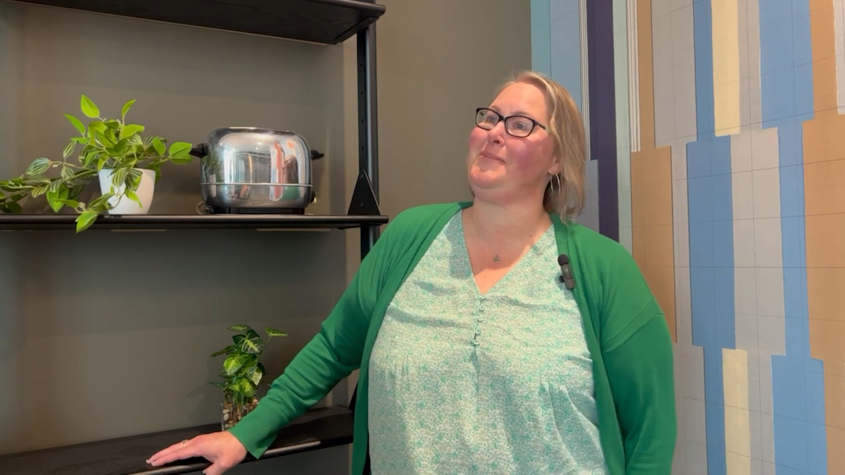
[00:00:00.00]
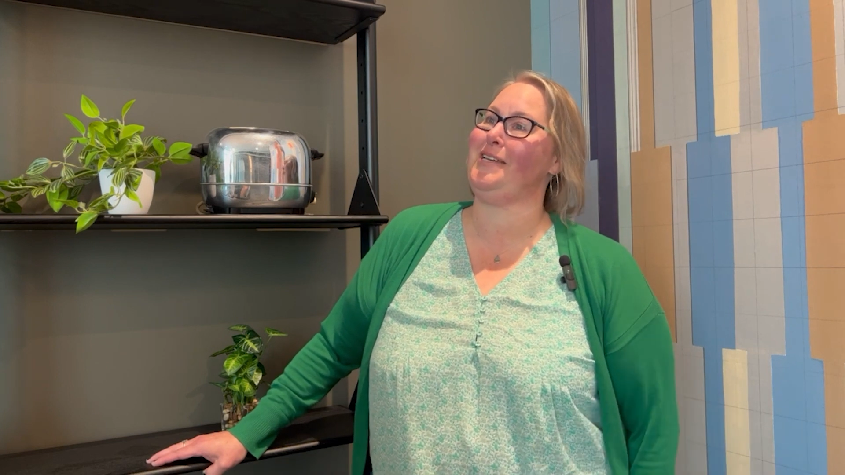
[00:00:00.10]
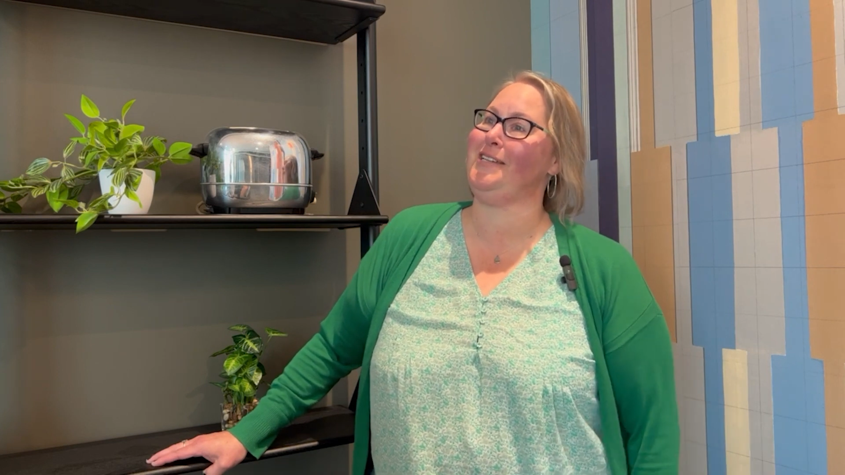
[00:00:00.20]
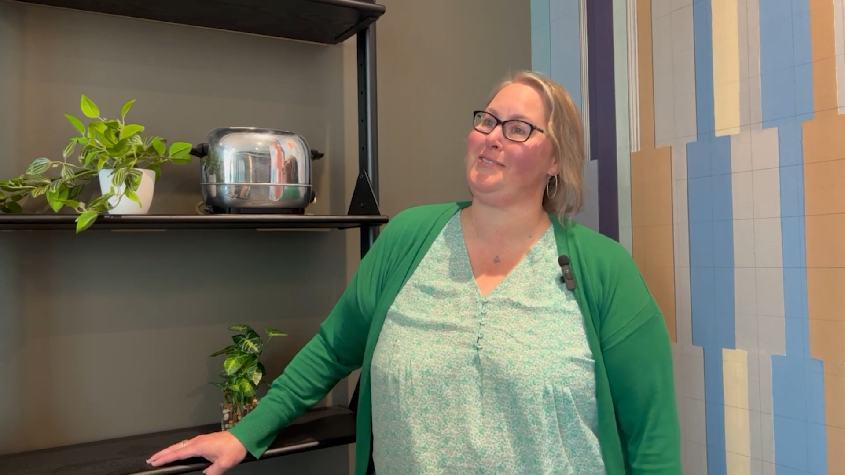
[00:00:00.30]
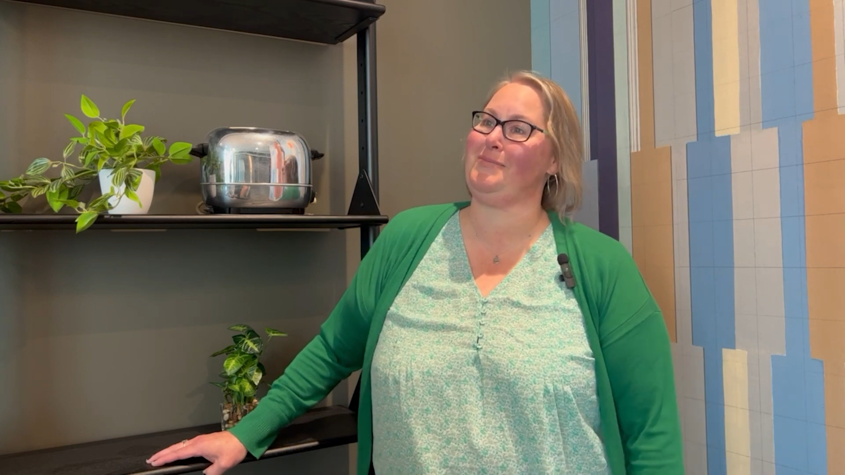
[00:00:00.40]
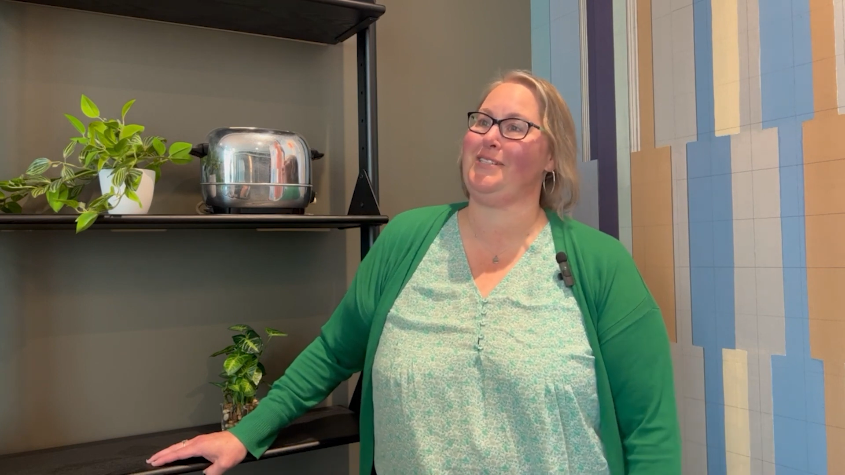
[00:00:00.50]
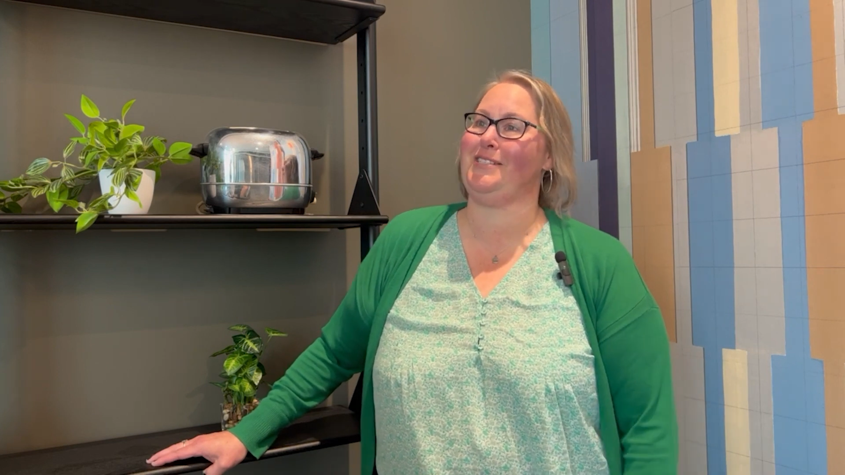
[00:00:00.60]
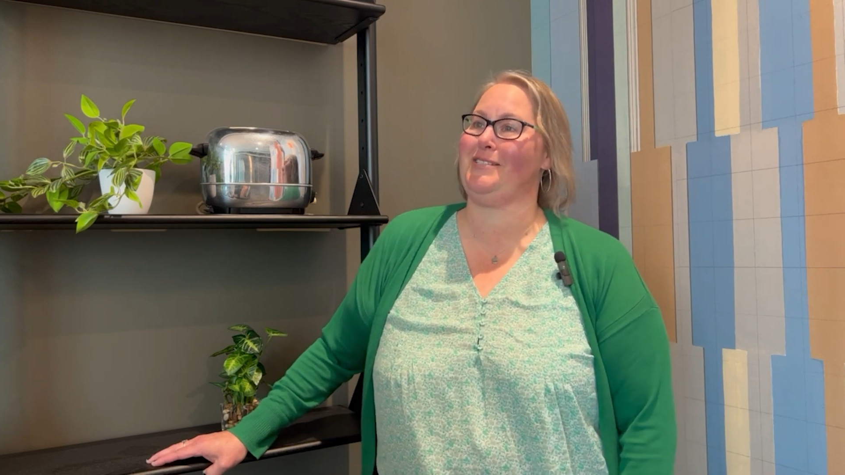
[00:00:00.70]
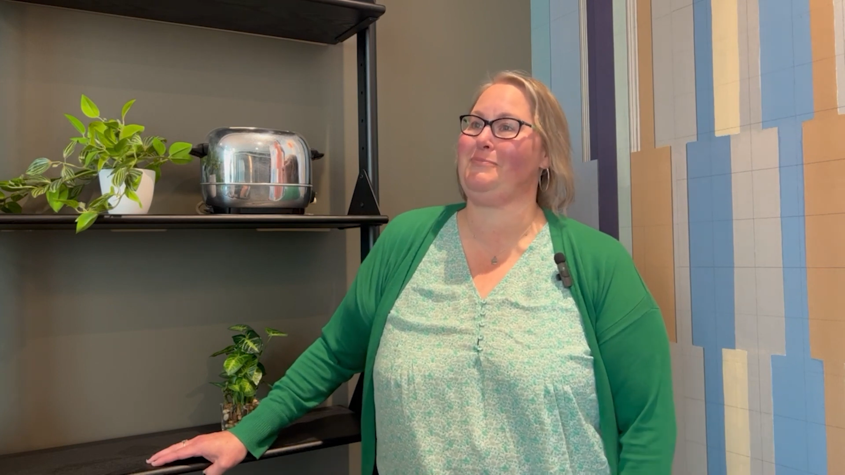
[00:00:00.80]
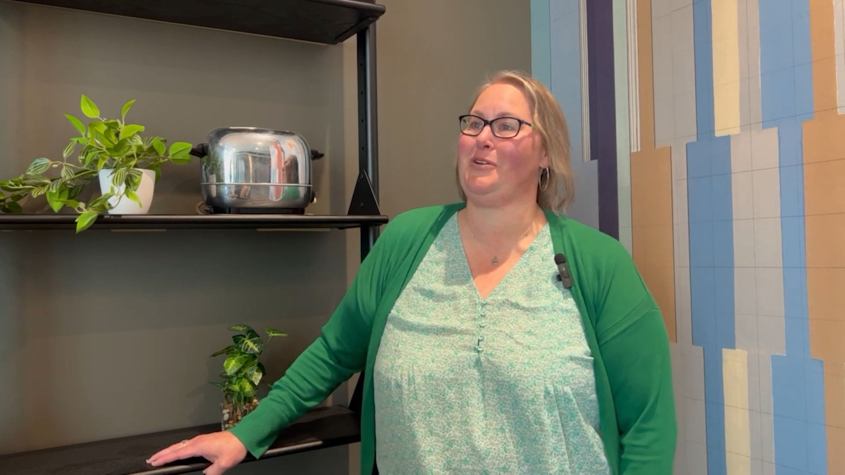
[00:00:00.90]
My husband
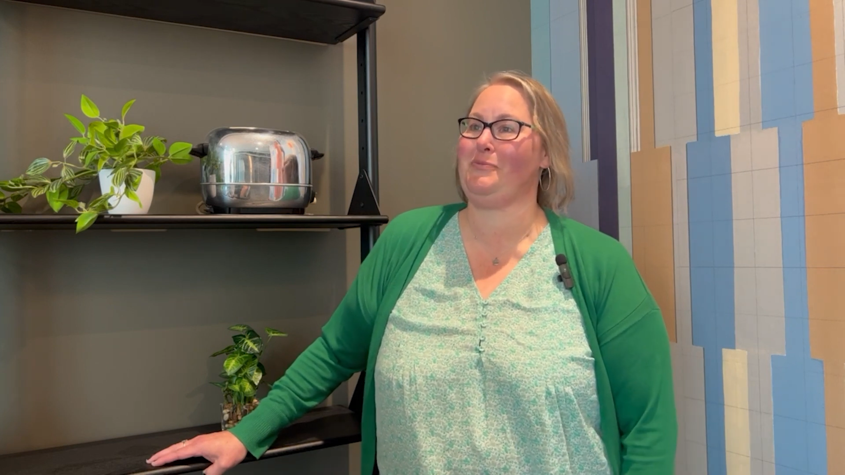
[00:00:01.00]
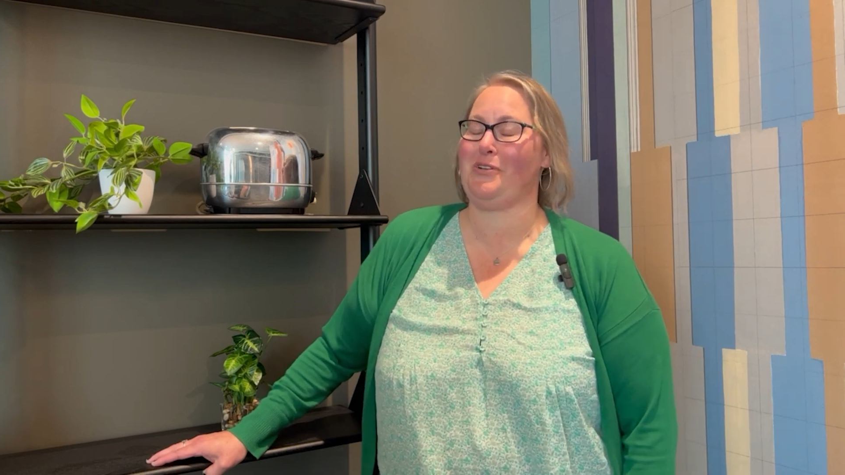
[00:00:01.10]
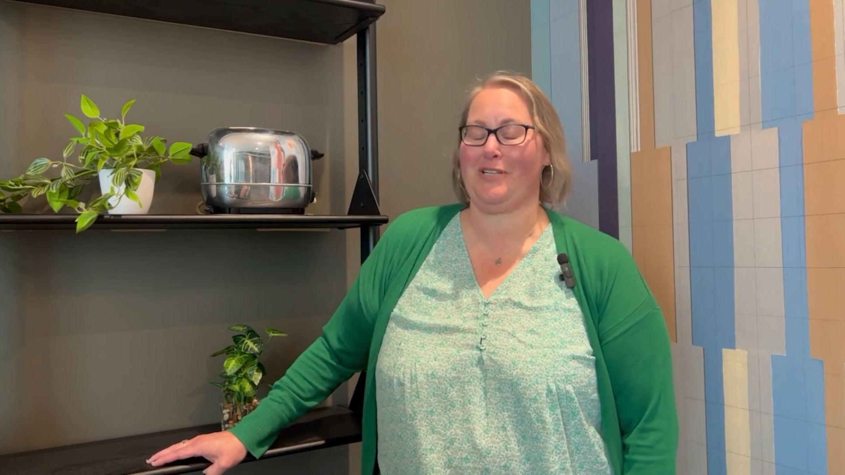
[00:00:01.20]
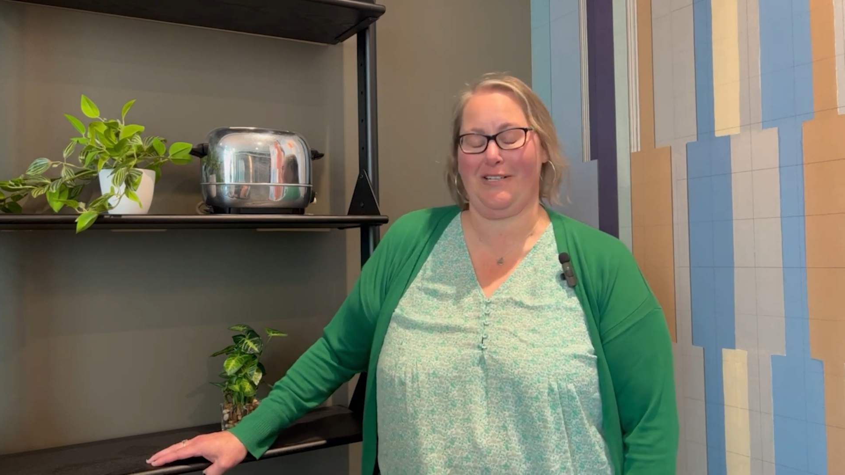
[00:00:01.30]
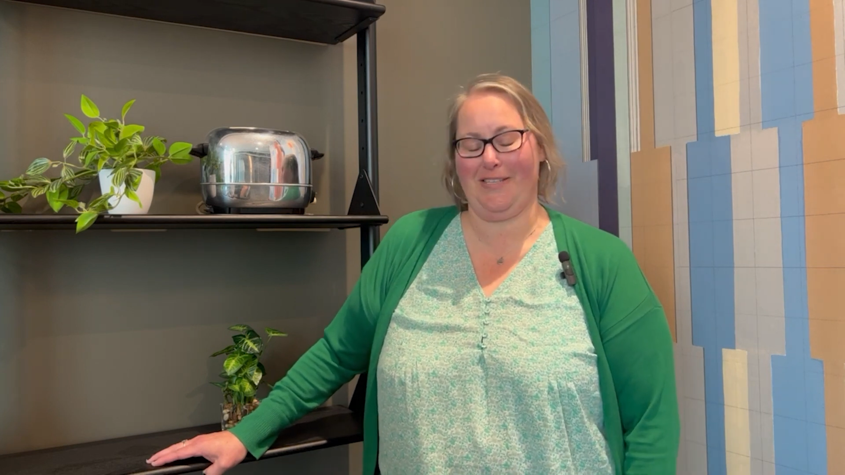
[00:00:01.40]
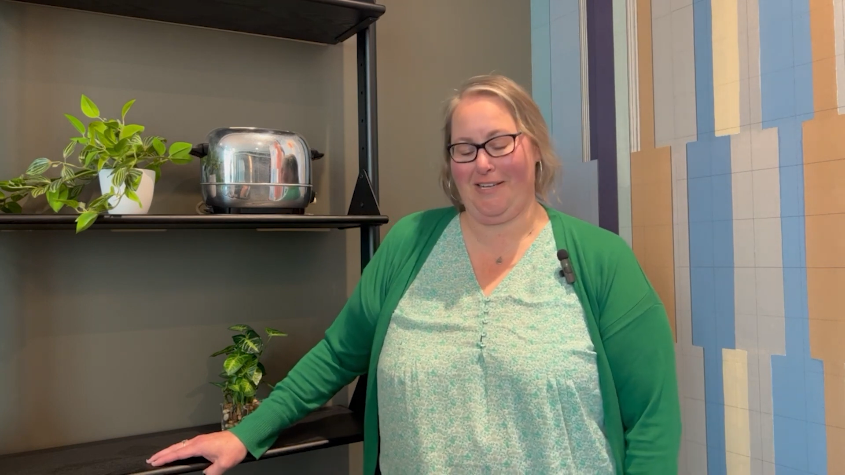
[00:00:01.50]
is working on